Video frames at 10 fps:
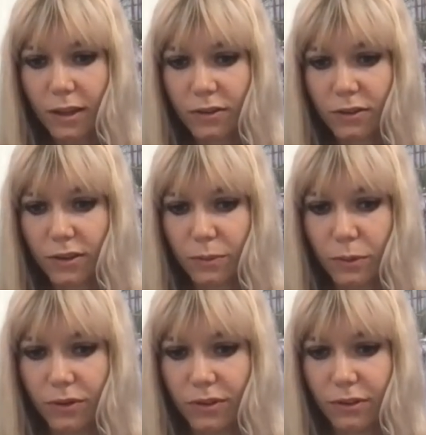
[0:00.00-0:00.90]
So I
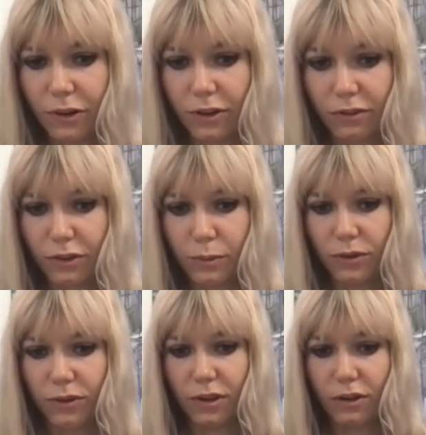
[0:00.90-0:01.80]
suppose the first few
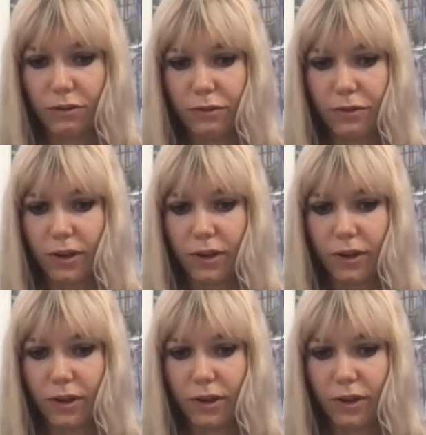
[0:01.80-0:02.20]
months of